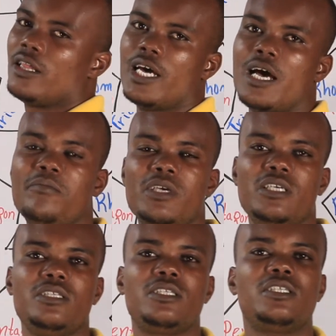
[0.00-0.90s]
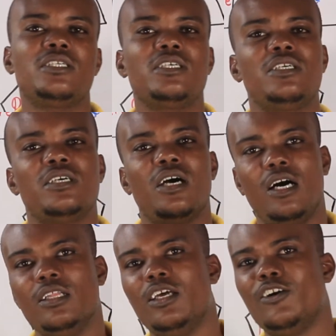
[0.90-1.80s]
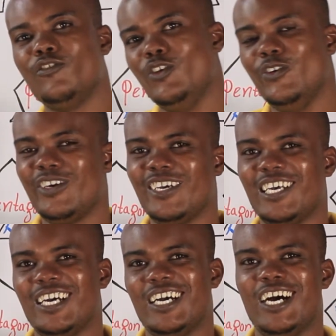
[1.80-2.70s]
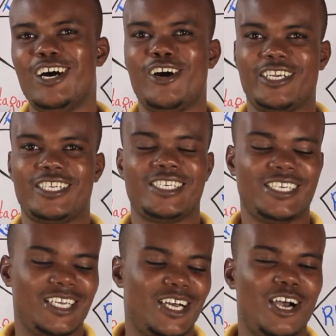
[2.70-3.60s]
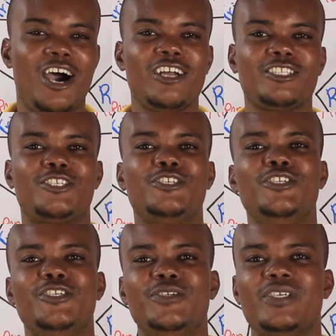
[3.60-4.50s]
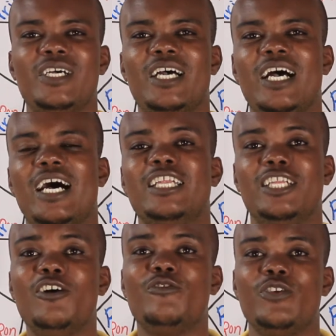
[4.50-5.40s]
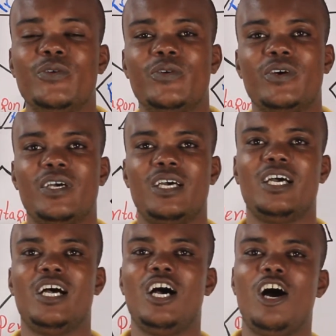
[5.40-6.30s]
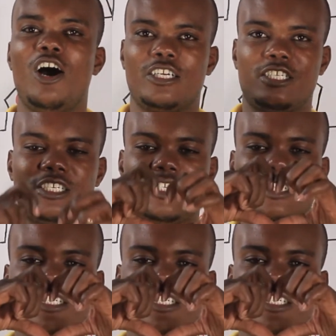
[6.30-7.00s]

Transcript: That means I love you. Heart. Heart to you, I love you. Heart.